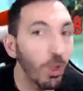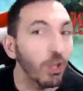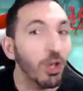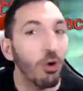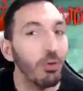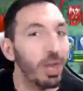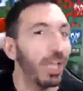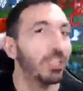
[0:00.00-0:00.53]
we'll
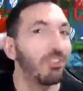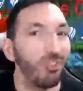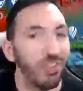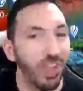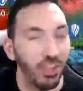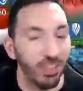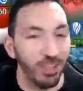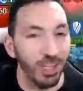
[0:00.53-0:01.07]
go next to
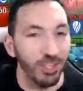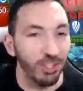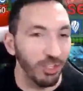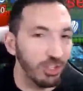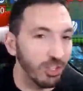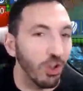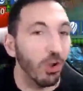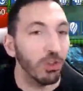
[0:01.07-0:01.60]
the other
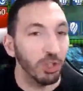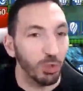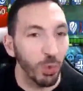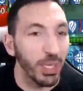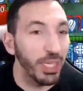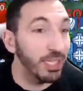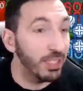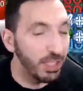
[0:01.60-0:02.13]
dungeons on
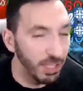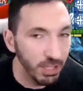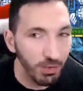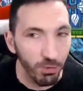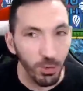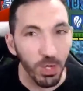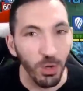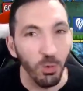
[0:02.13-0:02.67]
twenty and see
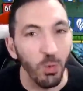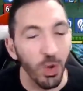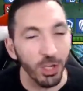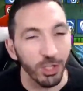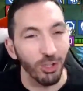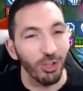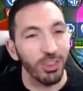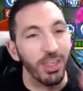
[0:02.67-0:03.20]
if we can
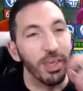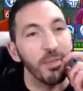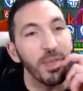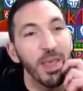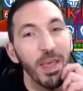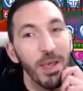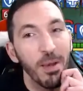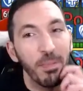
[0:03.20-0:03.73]
one-shot them.
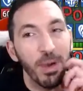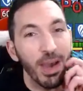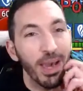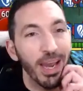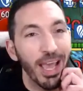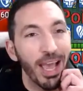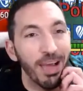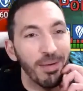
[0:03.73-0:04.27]

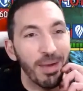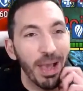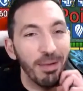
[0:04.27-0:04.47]
But um,